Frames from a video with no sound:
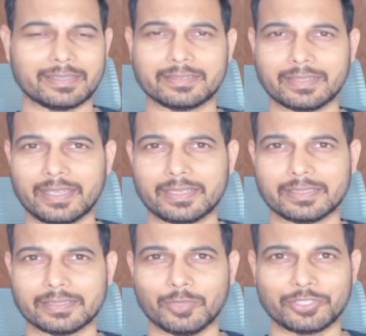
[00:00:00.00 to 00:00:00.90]
I
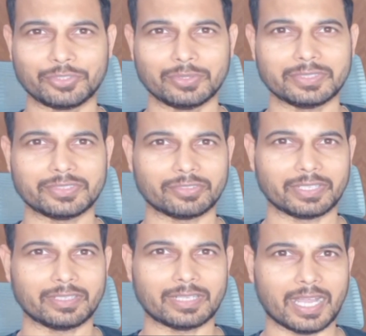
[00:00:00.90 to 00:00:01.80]
designed the modular
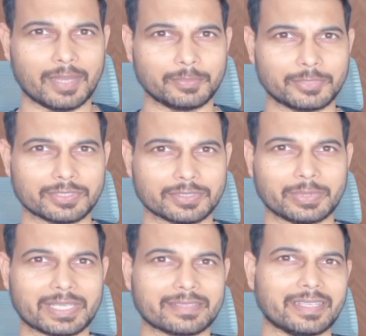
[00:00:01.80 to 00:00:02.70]
trigger arms
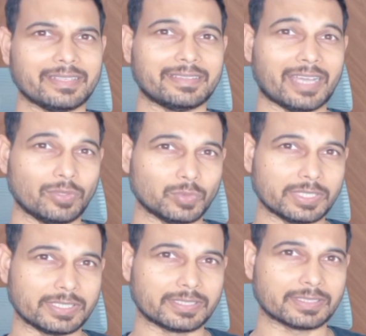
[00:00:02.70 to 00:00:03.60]
to extend
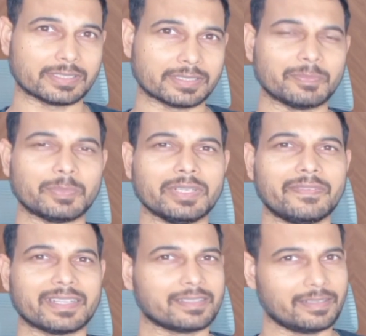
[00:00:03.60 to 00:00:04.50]
downwards with
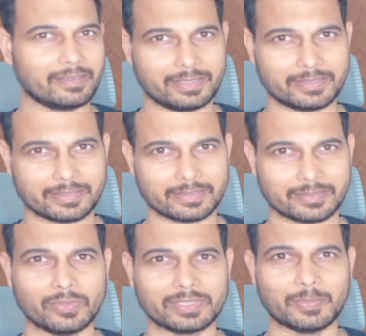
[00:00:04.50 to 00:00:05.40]
perfect clearance
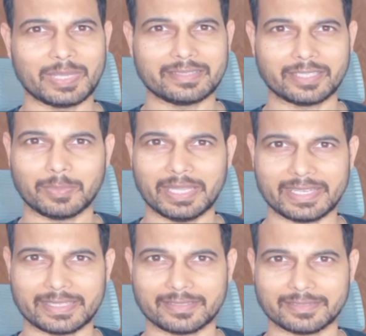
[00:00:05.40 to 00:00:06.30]
over the basic
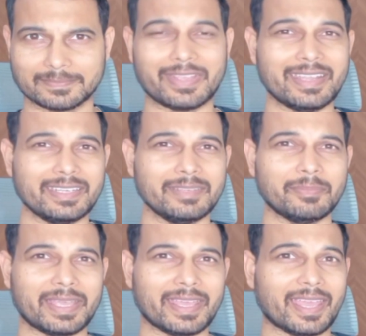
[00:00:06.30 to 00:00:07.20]
plates. Designing
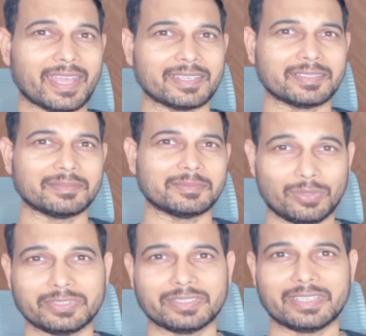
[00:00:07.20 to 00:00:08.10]
by hand
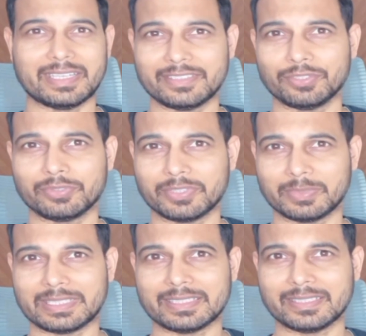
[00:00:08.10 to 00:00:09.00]

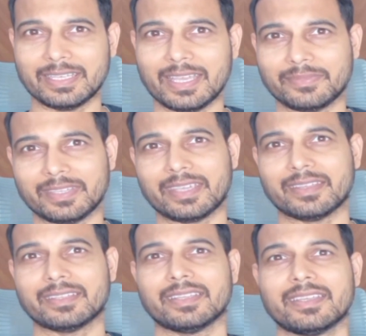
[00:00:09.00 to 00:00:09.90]
counterintuitively had
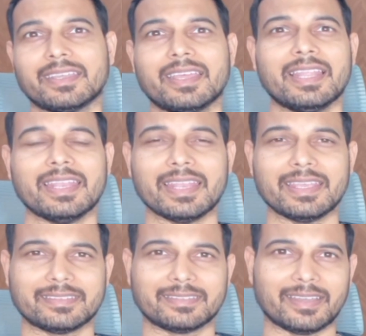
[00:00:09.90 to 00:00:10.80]
taken
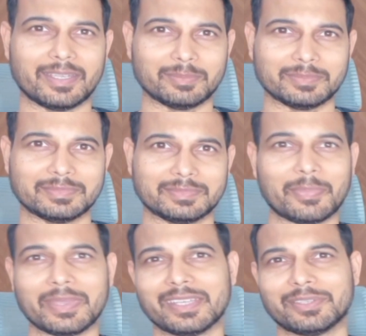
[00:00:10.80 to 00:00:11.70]
less time
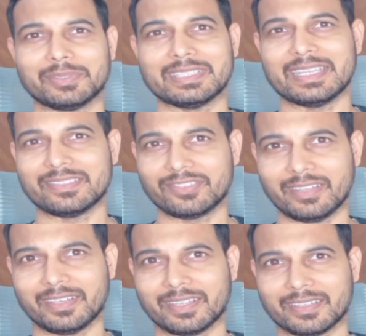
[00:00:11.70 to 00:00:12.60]
compared to the
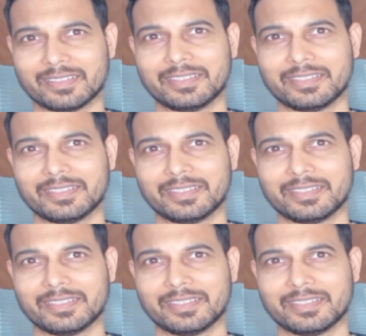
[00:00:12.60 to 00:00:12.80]
agentic